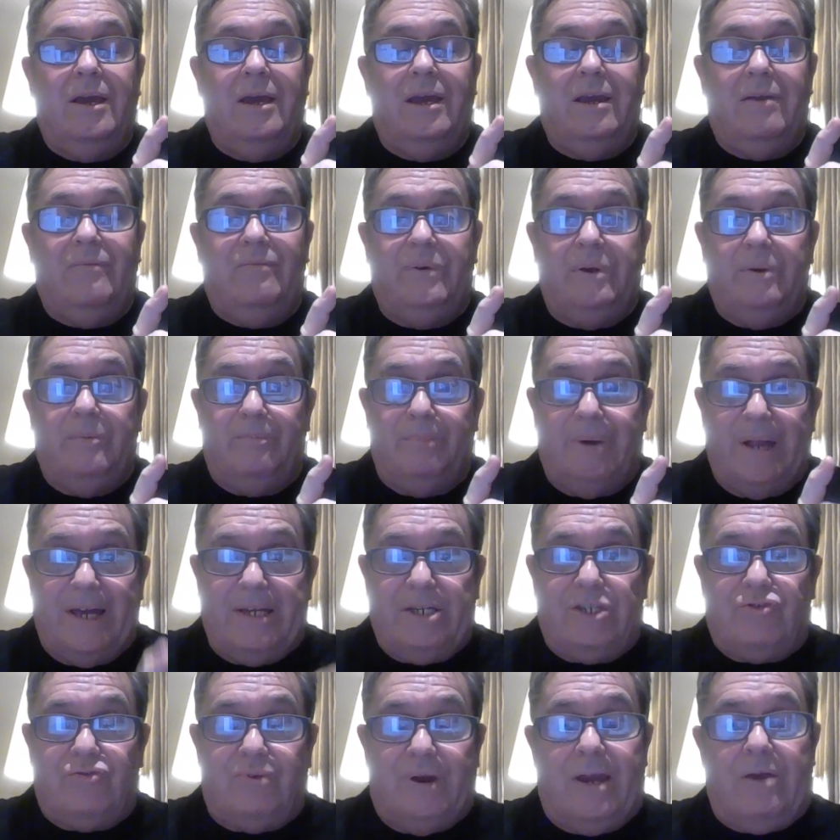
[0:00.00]
If you play
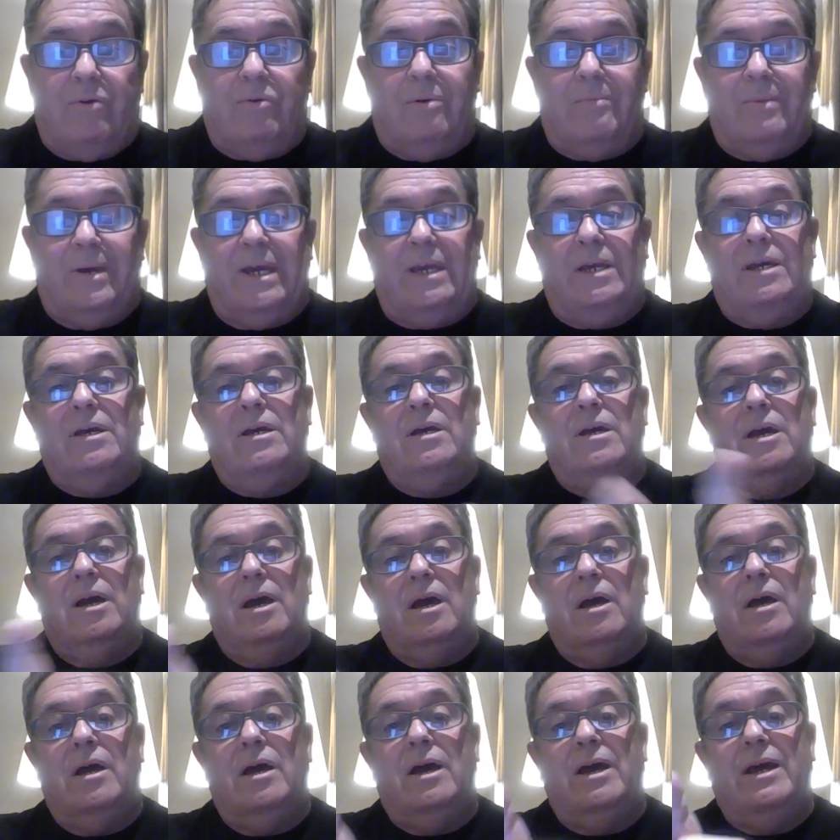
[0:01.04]
straight with me,
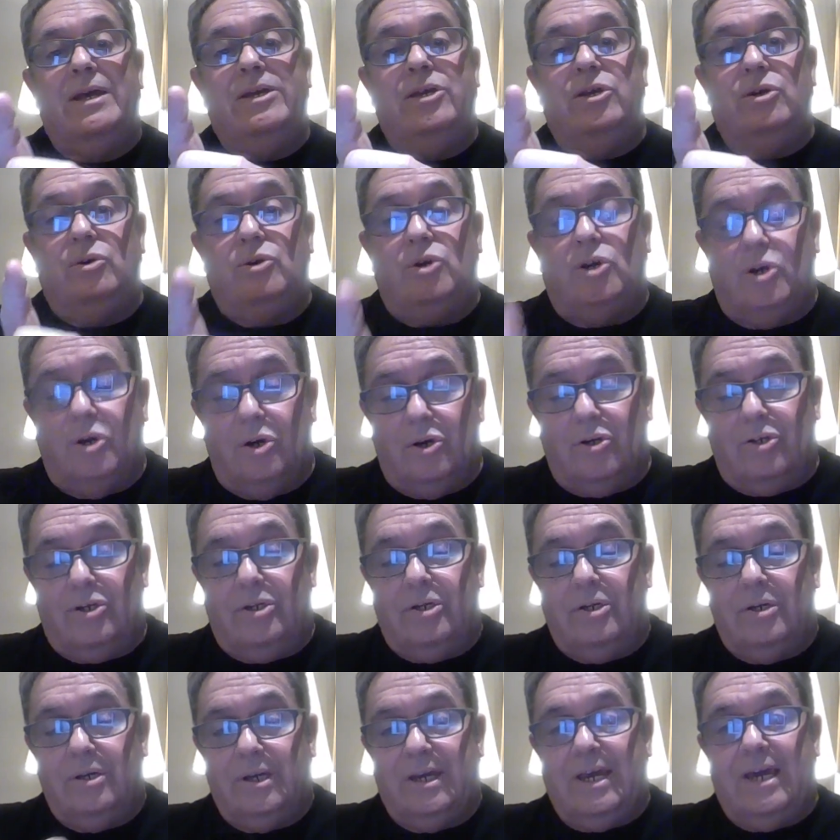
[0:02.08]
you
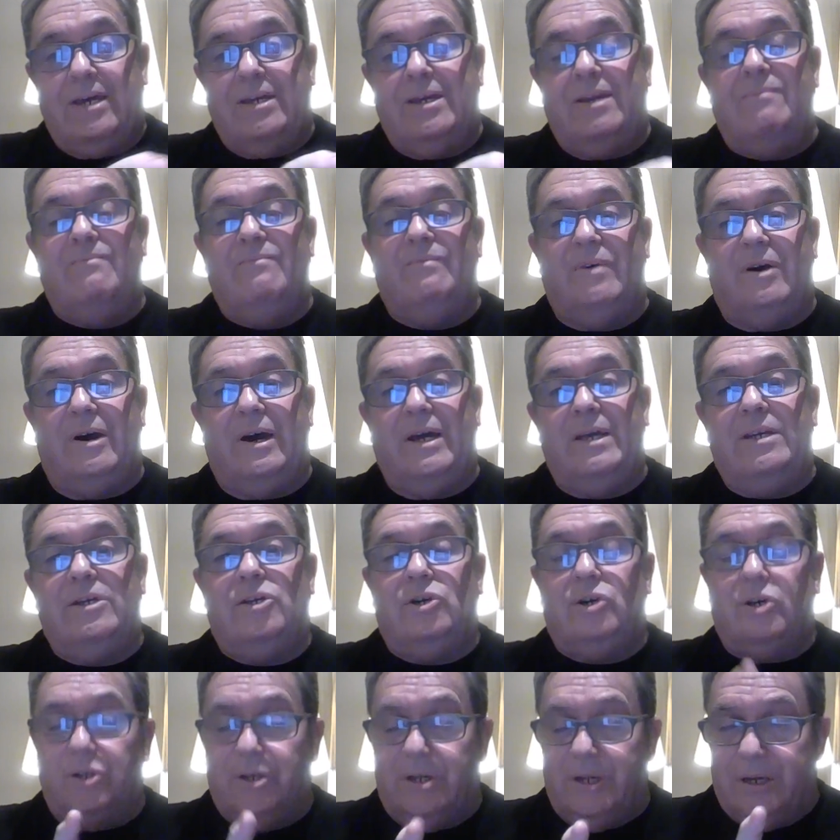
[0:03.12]
could get an invite.
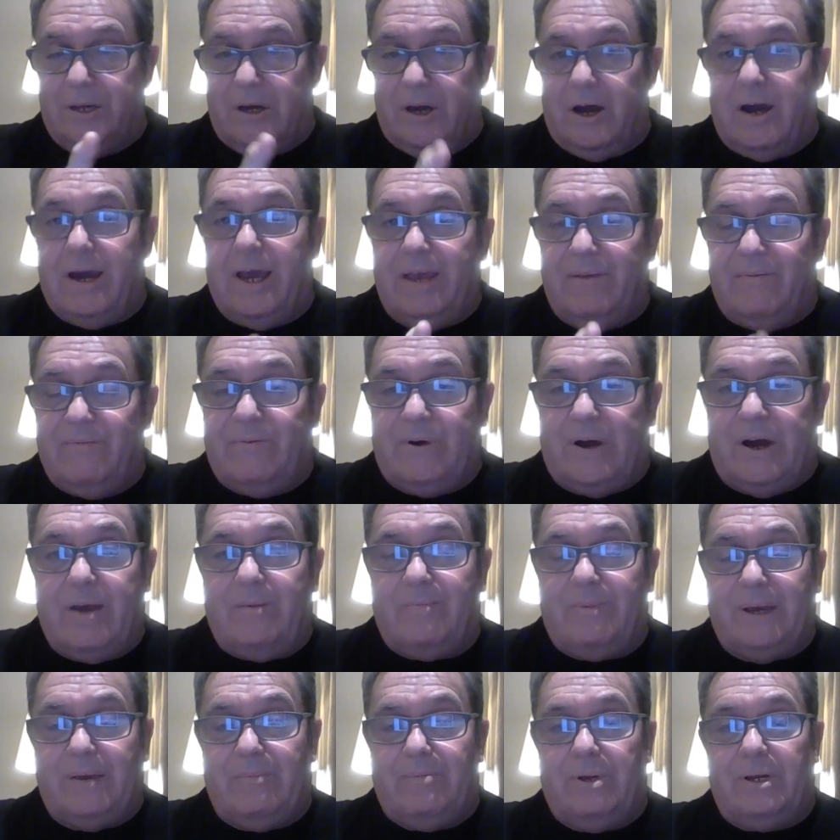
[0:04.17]
Could I invite
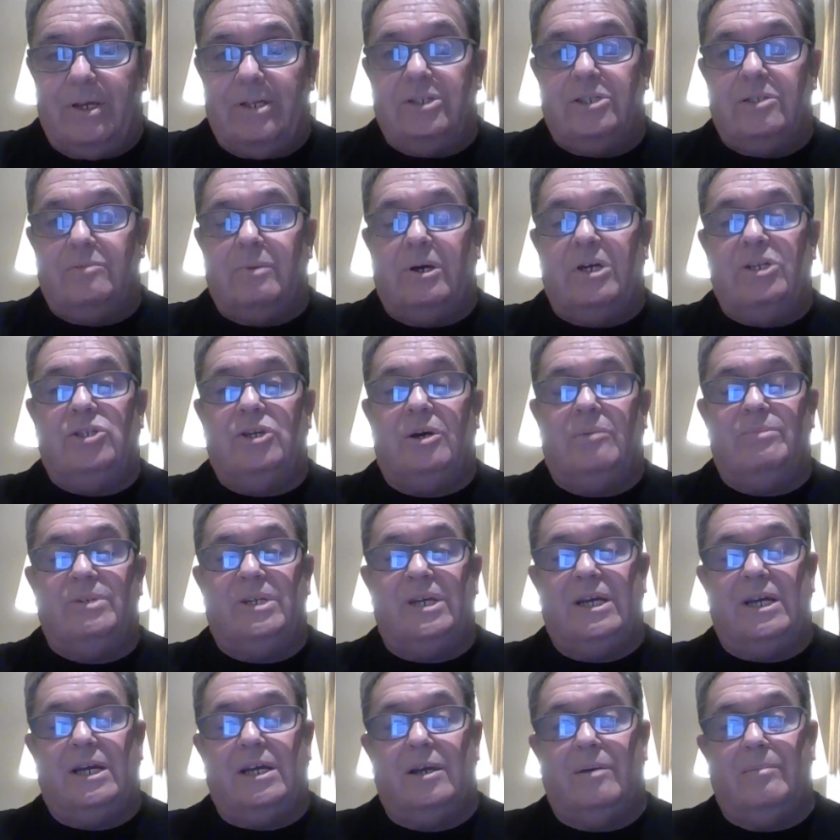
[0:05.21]
people into my top
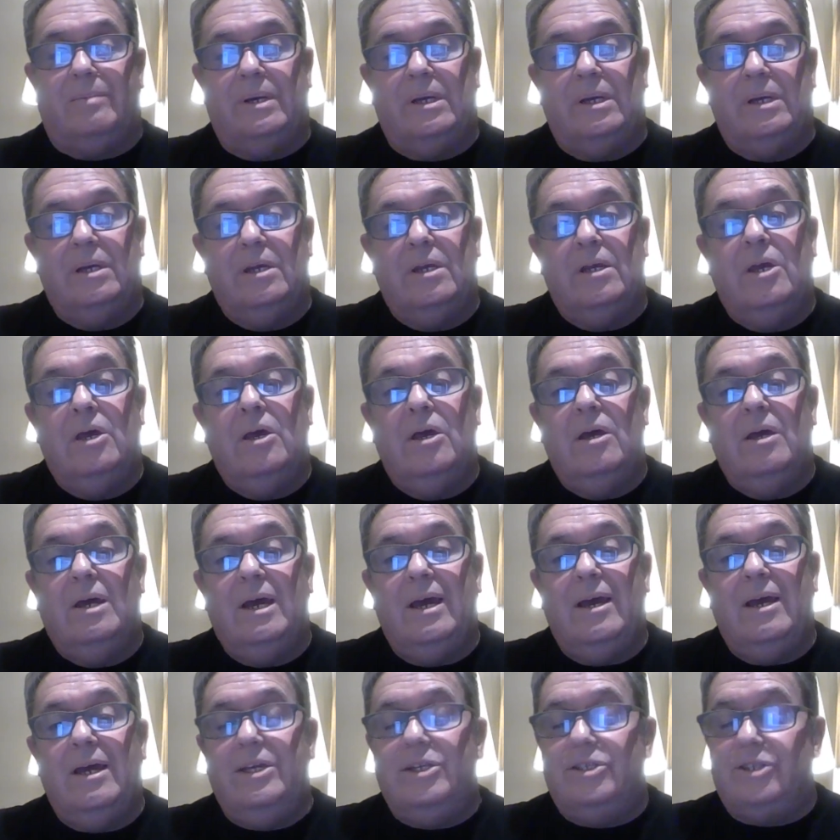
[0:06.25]
tier club?
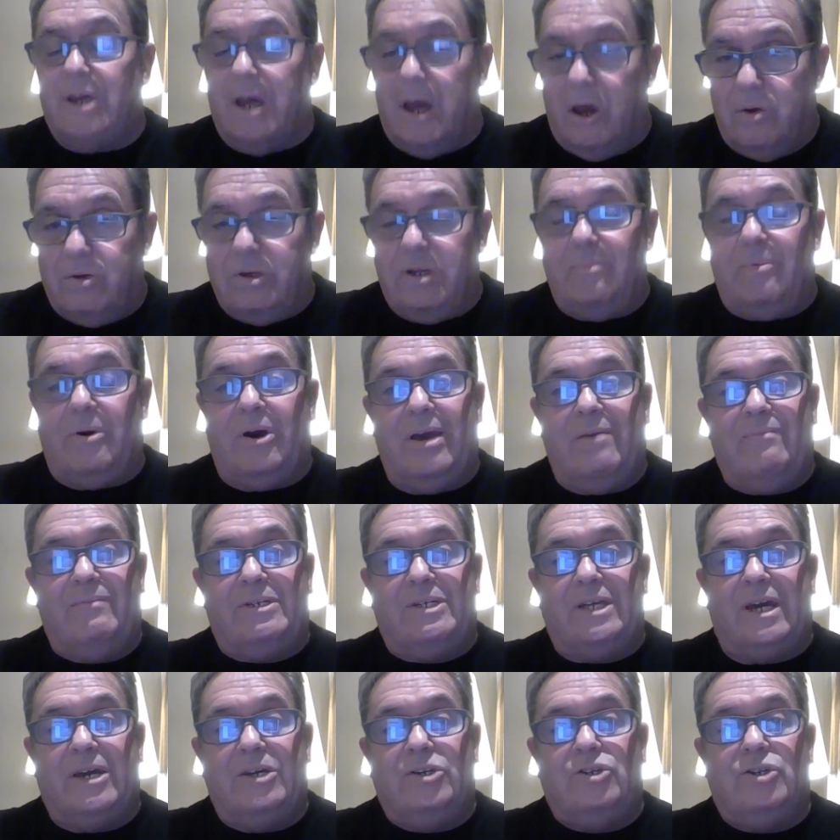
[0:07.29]
It's only by
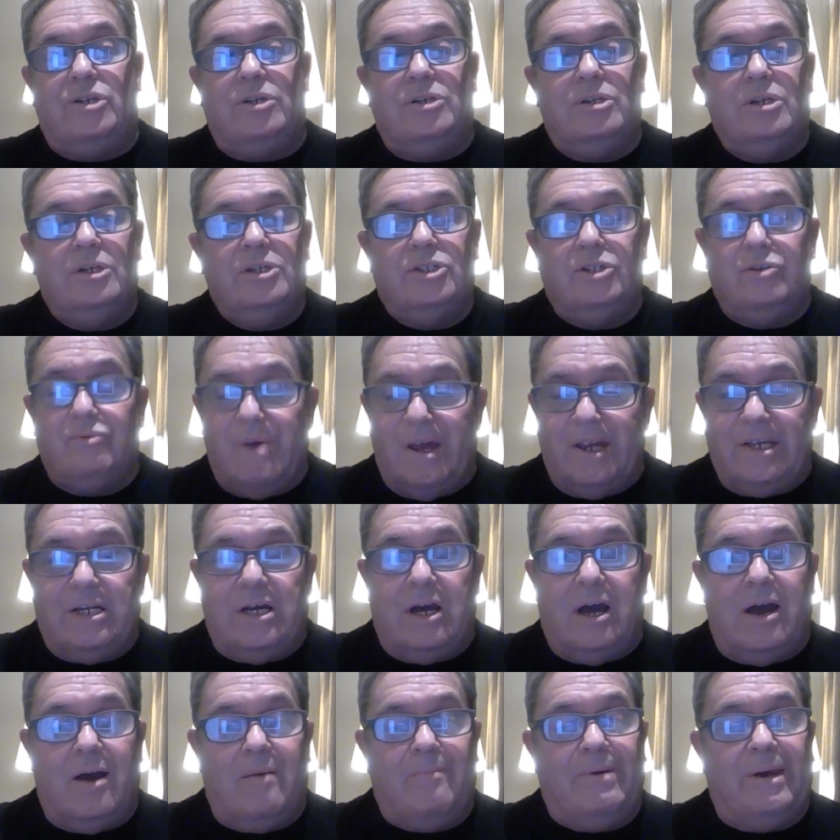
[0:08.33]
invitation. It's the red
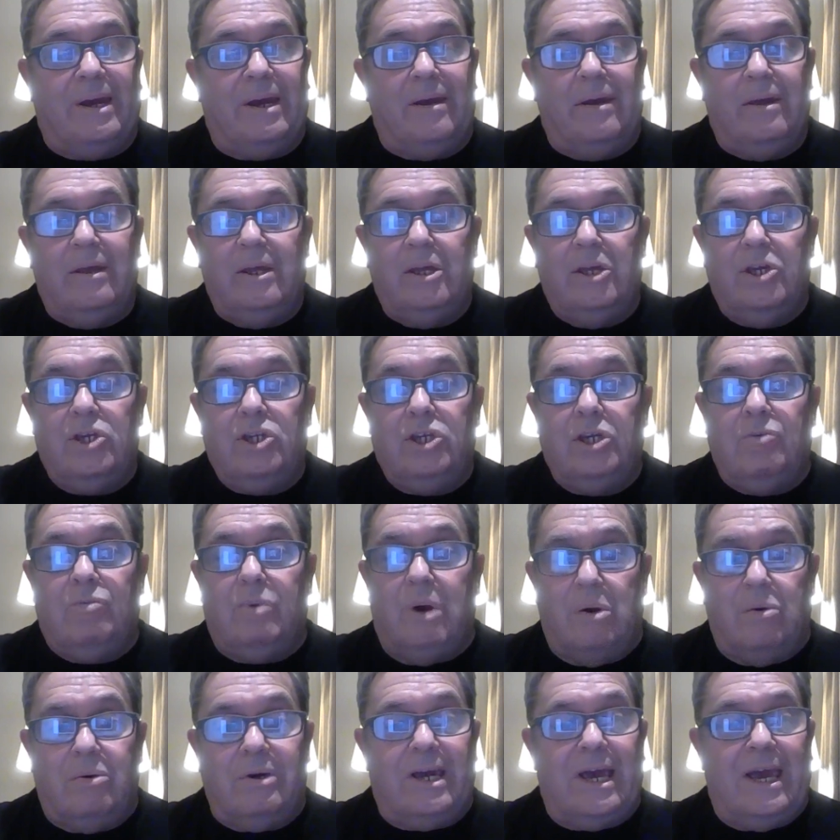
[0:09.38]
carpet. You
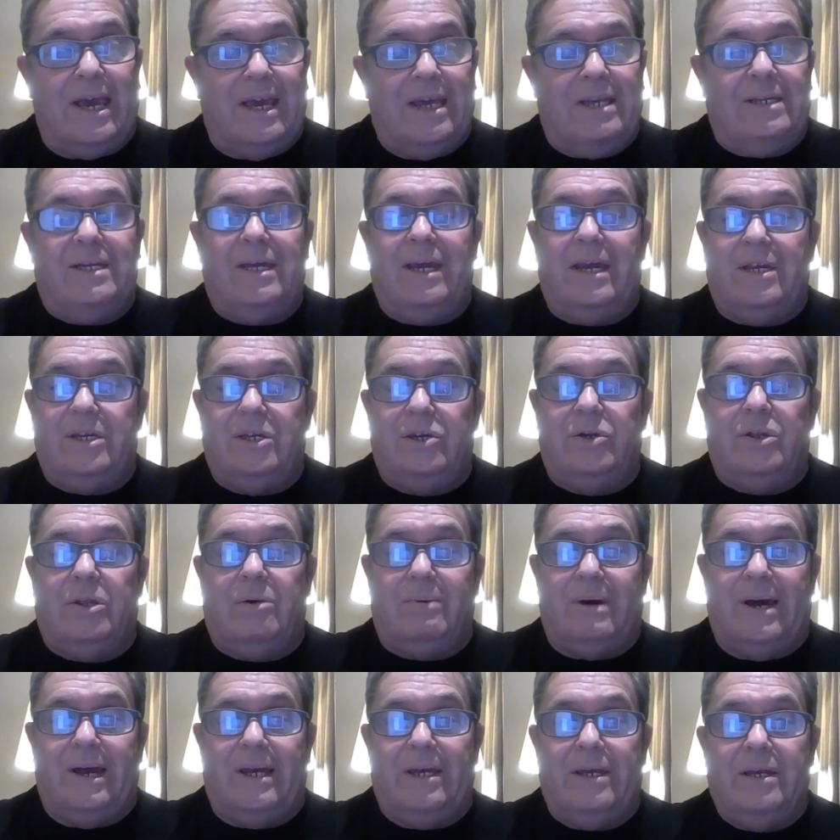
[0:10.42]
won't get in any other
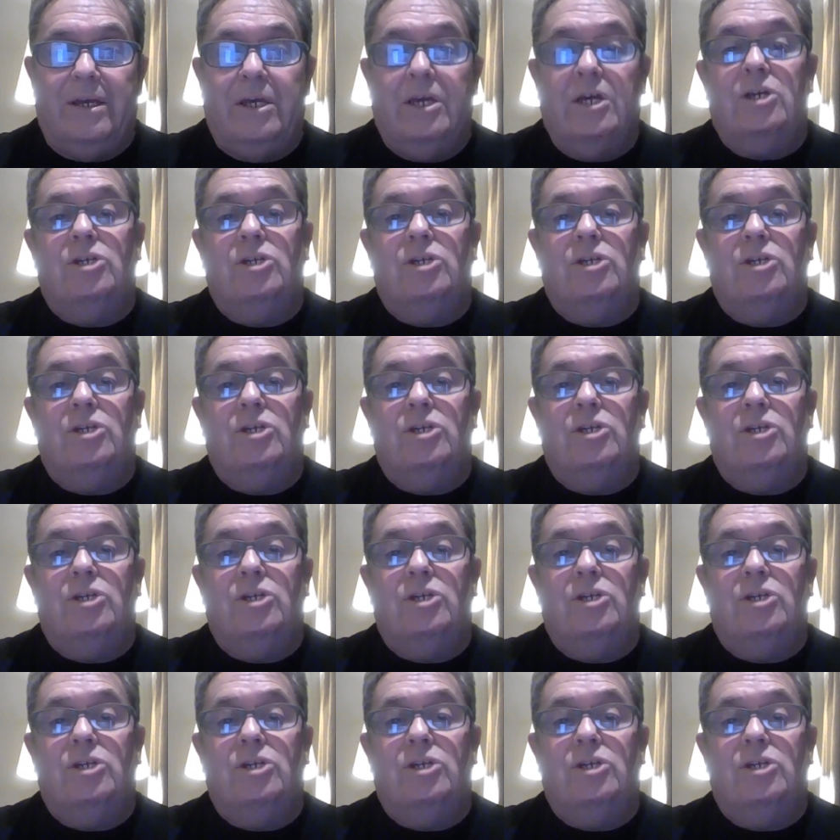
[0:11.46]
way.